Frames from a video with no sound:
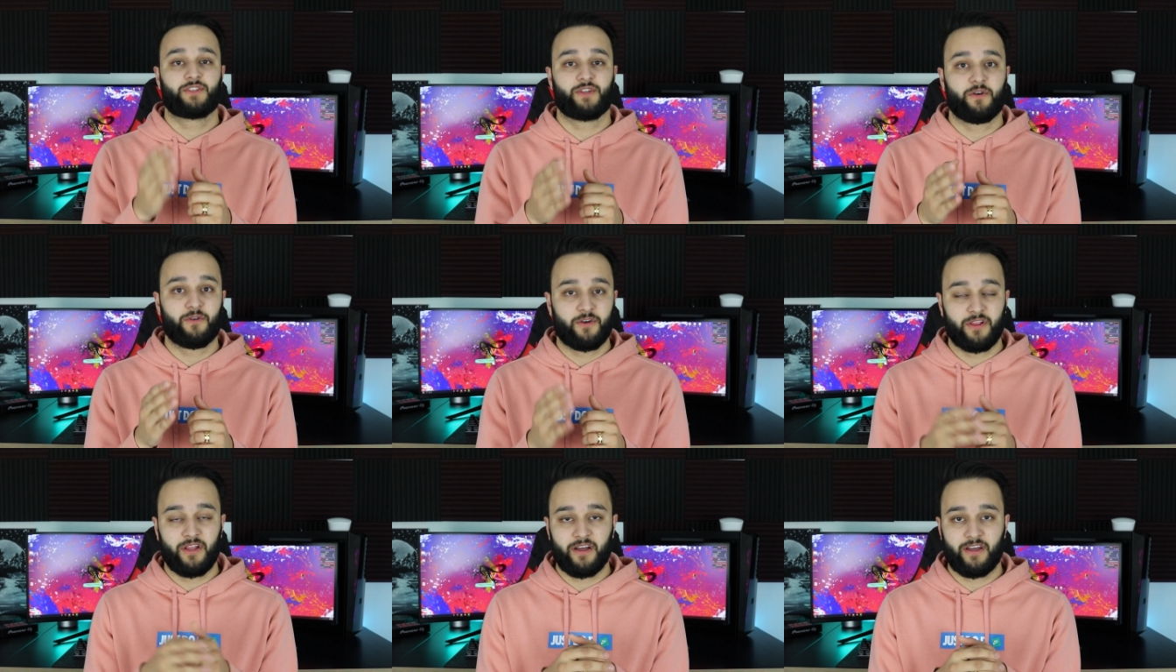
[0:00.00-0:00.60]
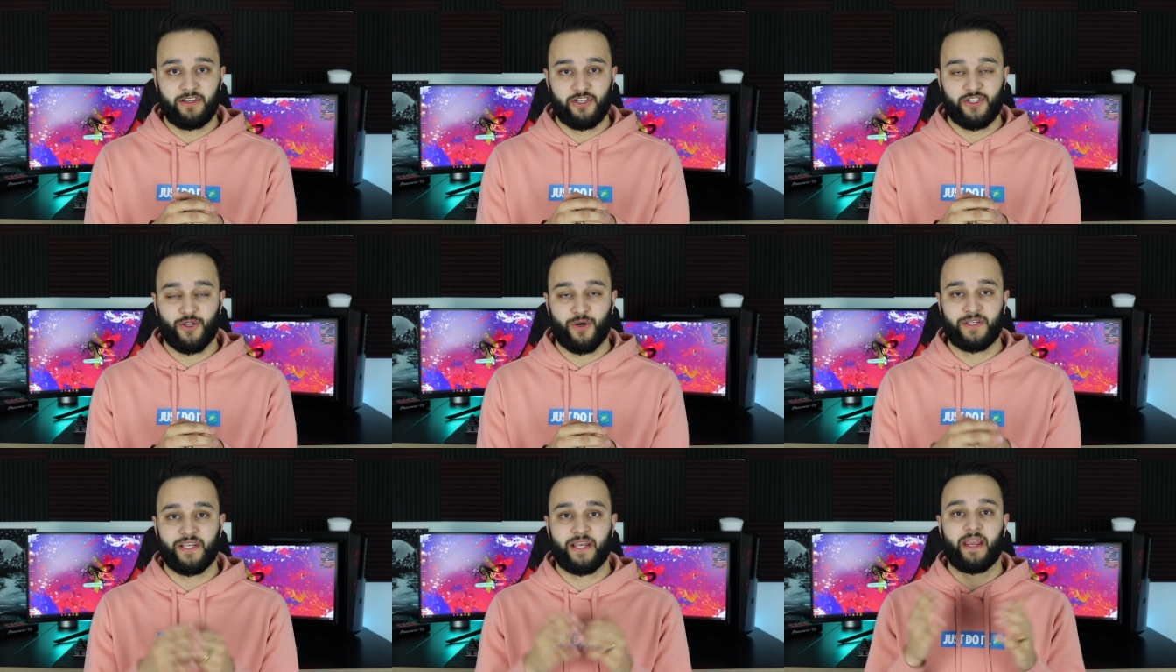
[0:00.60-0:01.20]
So good luck in your
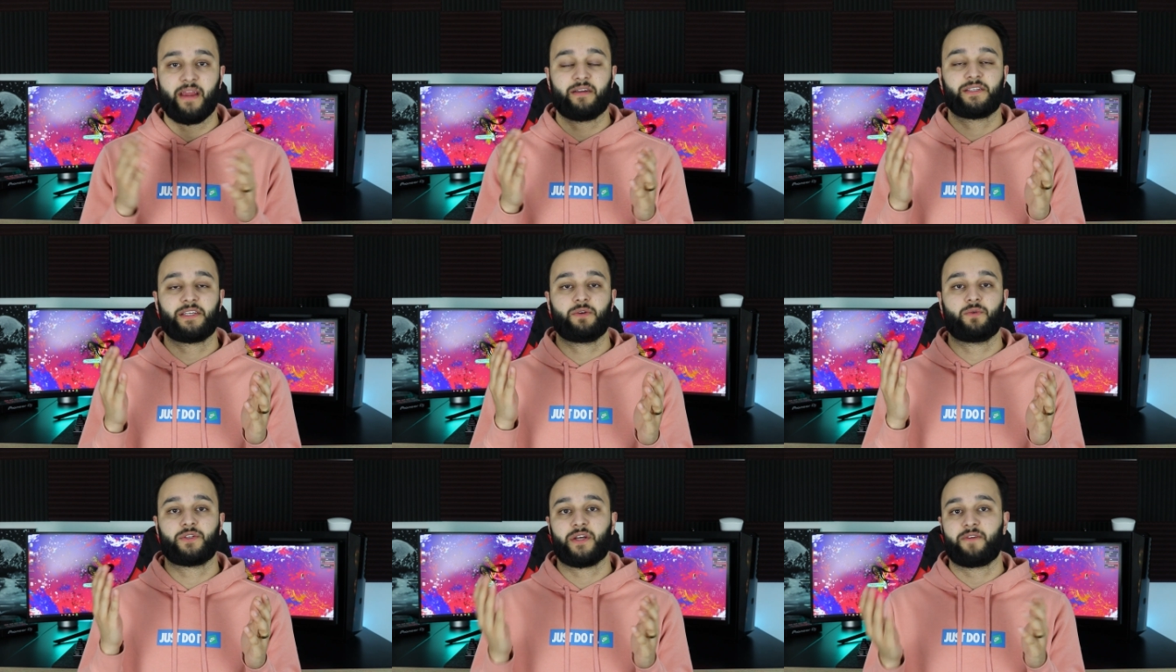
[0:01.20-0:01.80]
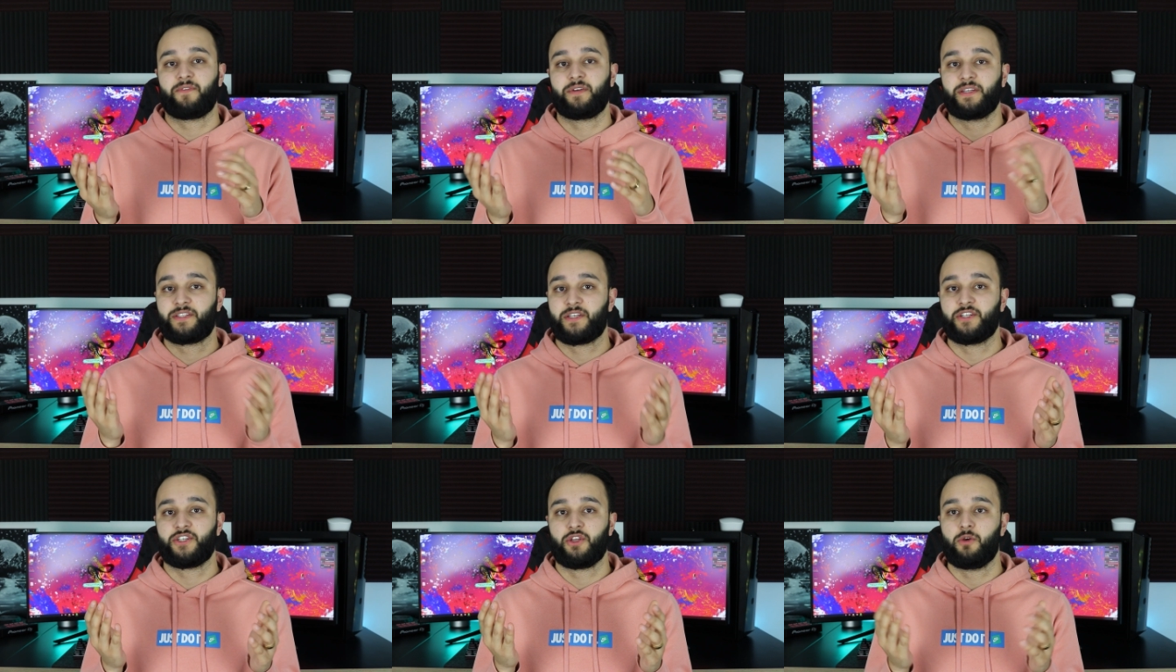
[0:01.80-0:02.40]
choice. I guarantee whichever
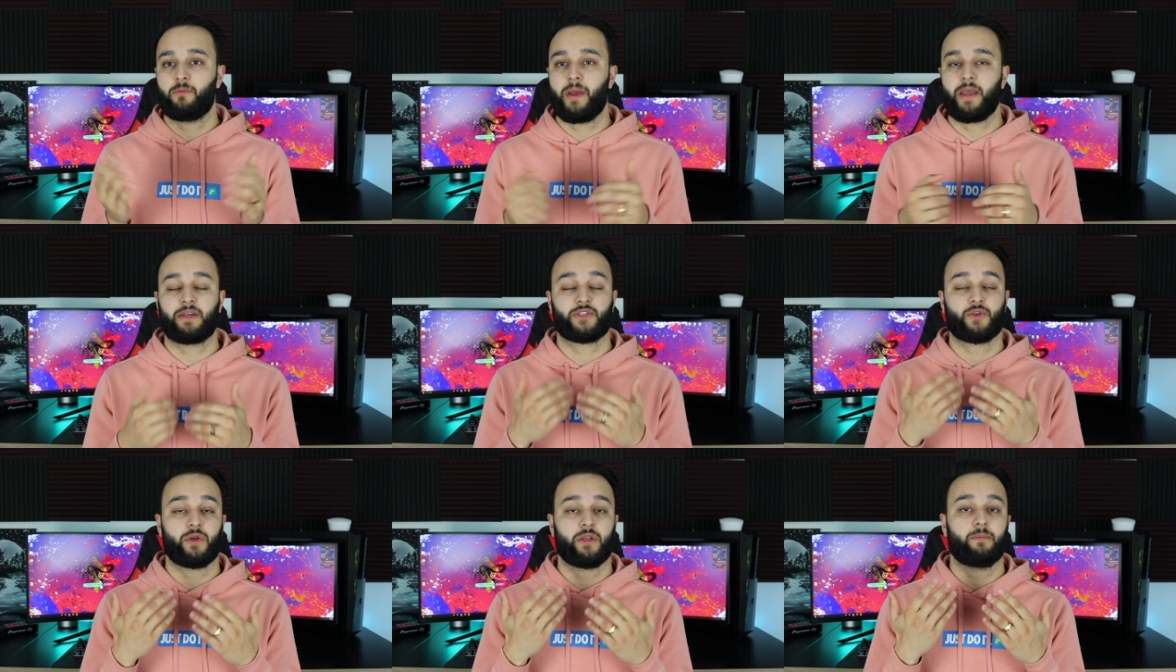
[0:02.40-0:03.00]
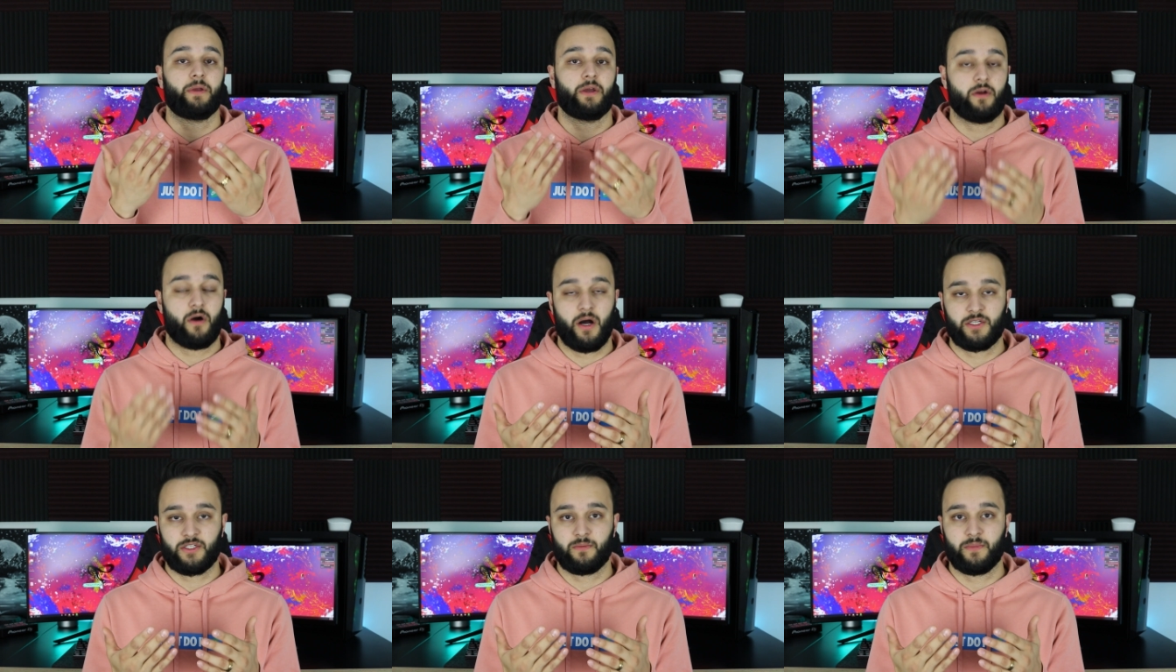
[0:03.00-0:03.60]
decision you make is going to be an
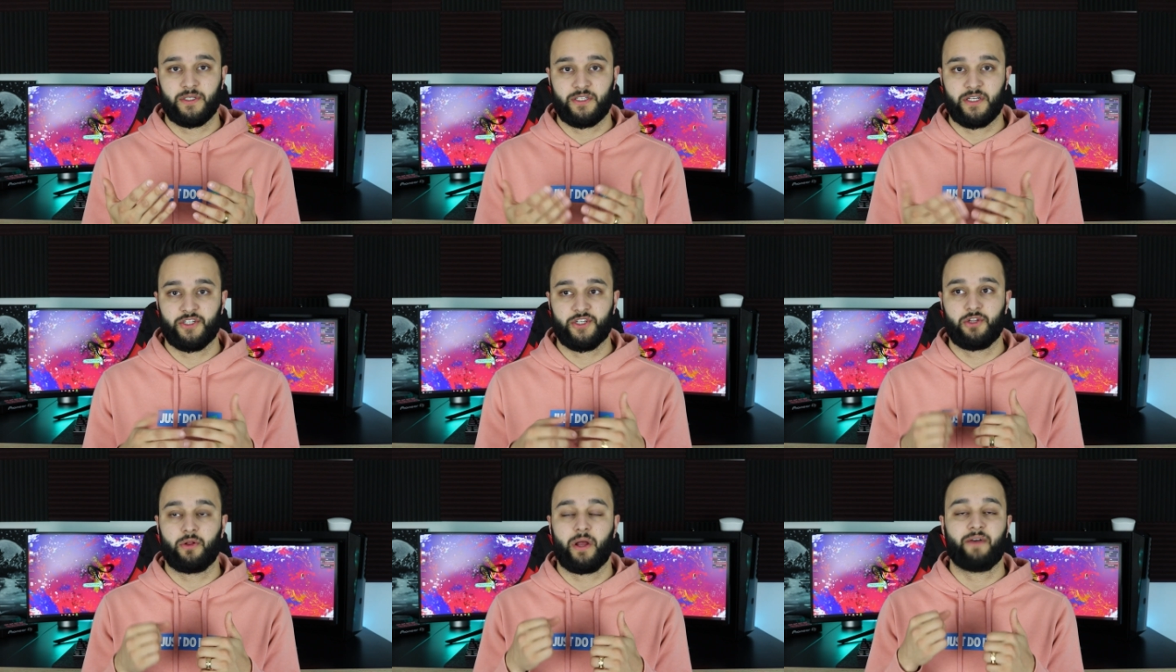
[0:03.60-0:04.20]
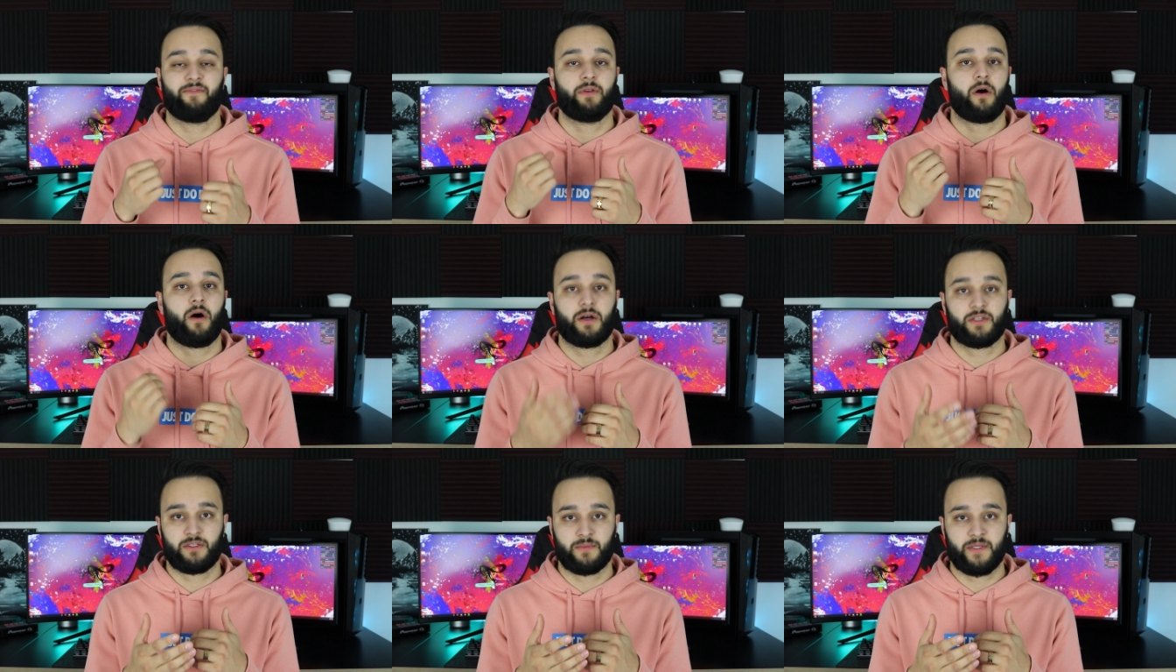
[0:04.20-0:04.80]
awesome decision. You'll have an
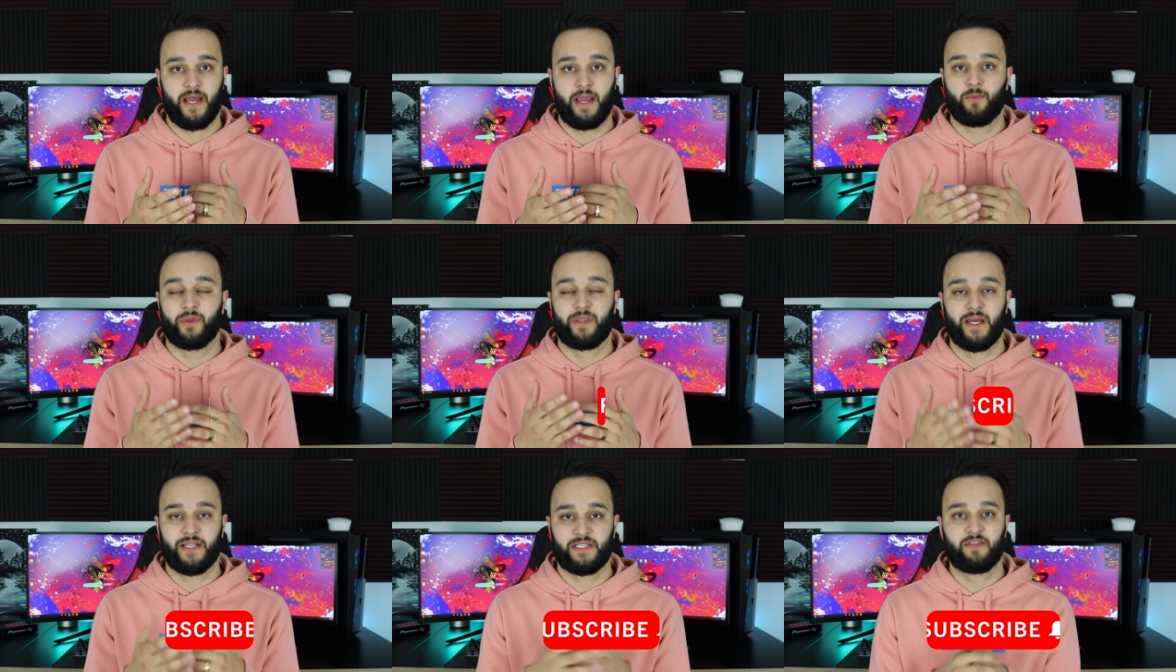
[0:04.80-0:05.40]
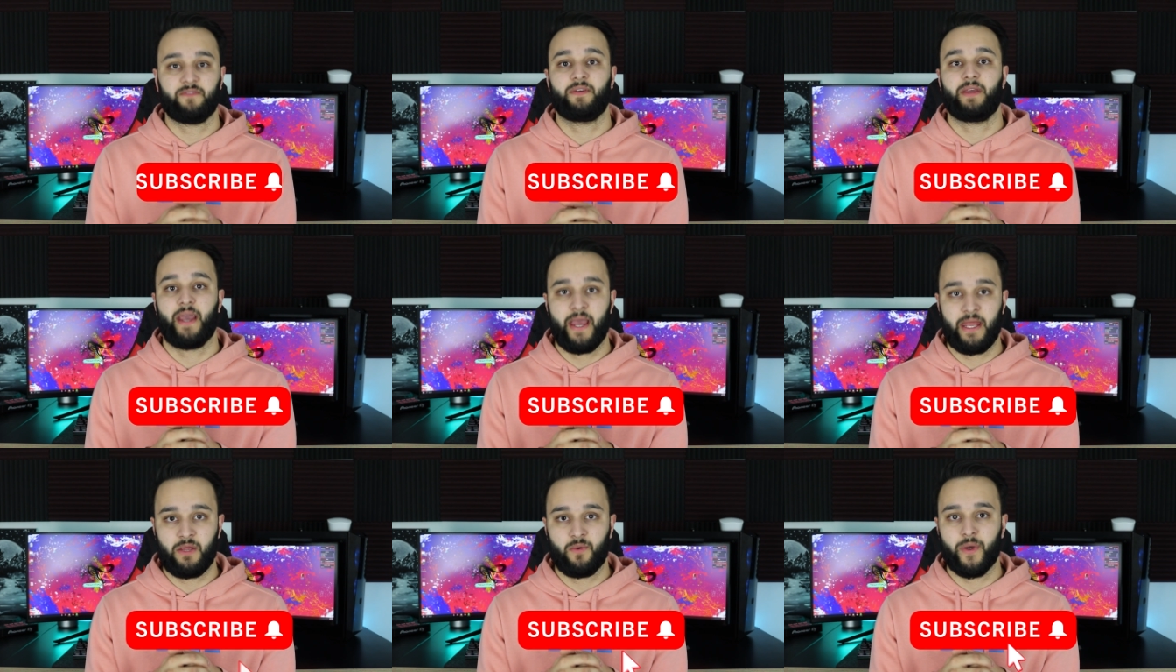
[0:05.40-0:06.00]
awesome time with that TV
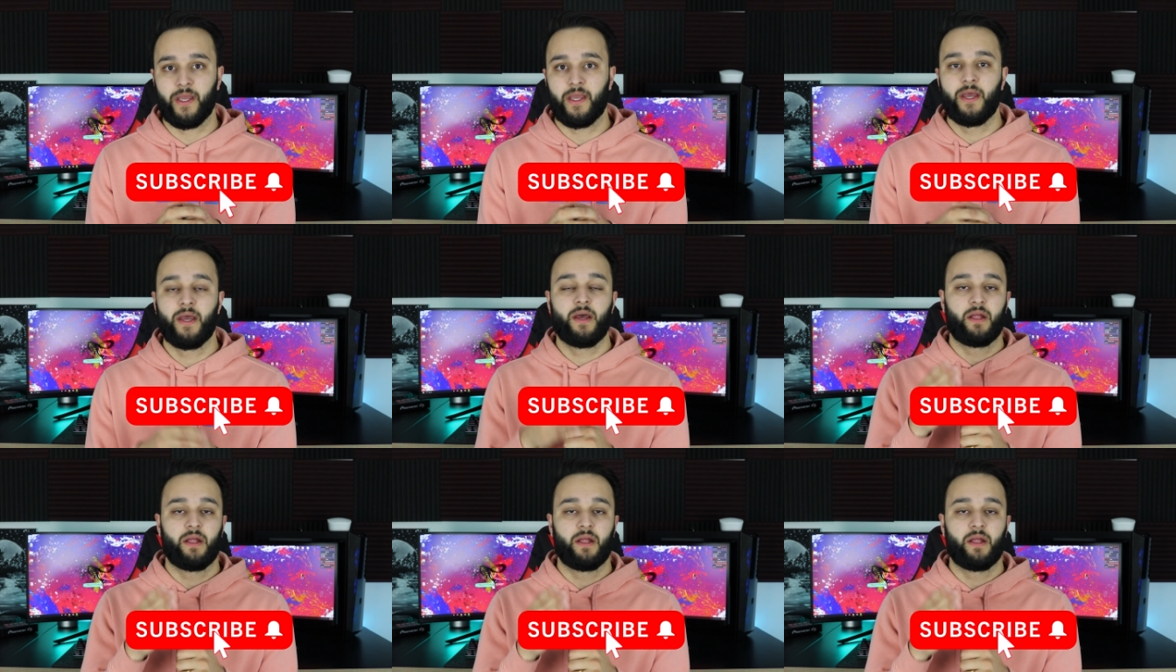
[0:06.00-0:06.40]
anyway.